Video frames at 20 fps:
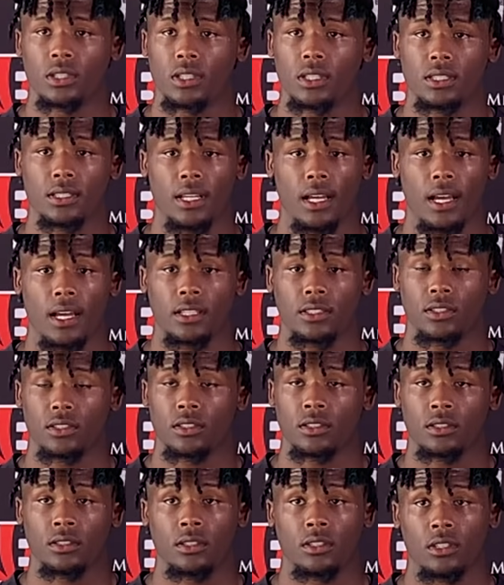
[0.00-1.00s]
these guys are
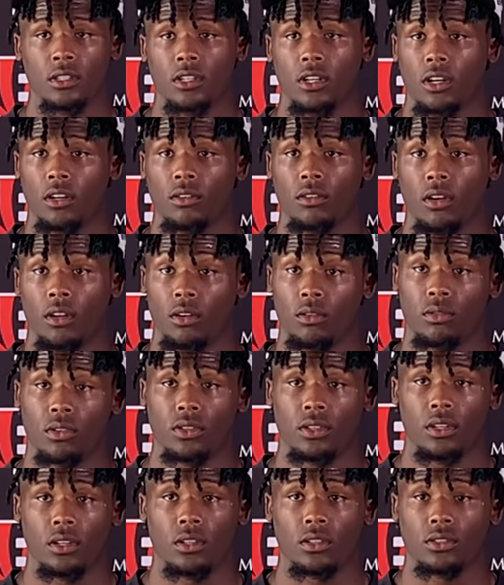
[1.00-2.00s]
the real
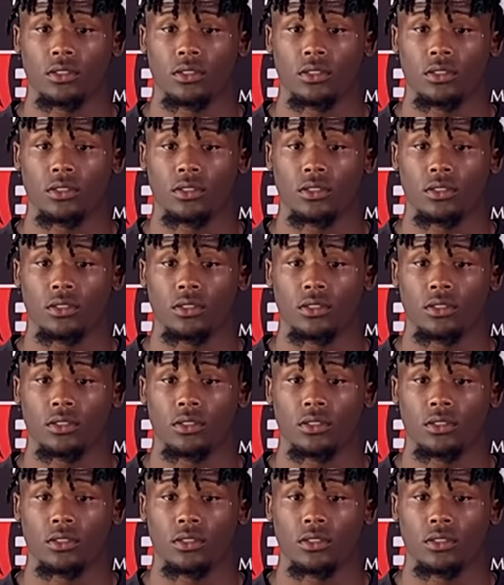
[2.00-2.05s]
deal.